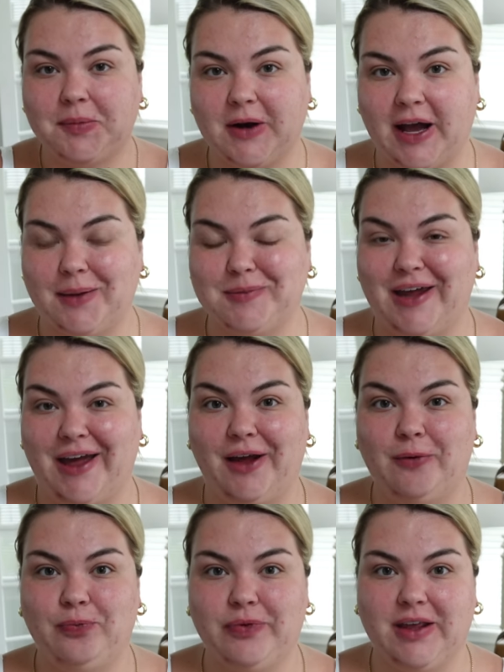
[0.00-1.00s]
Prime
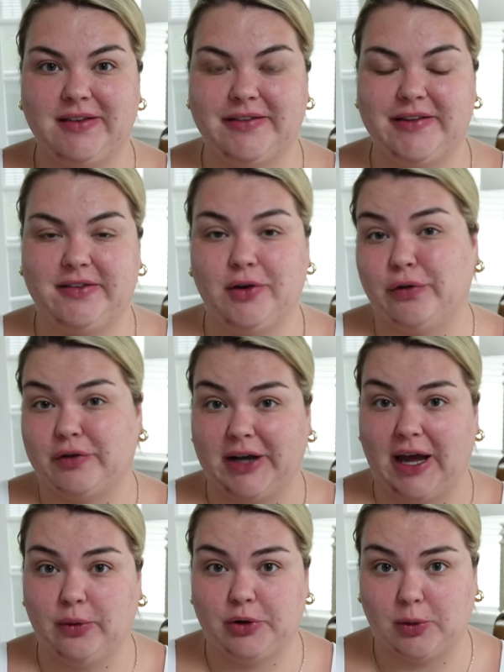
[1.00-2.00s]
Day, since it's over
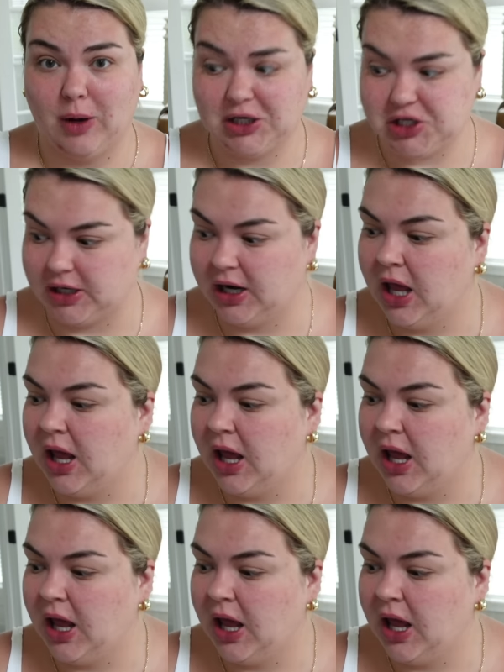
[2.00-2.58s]
now when you're watching.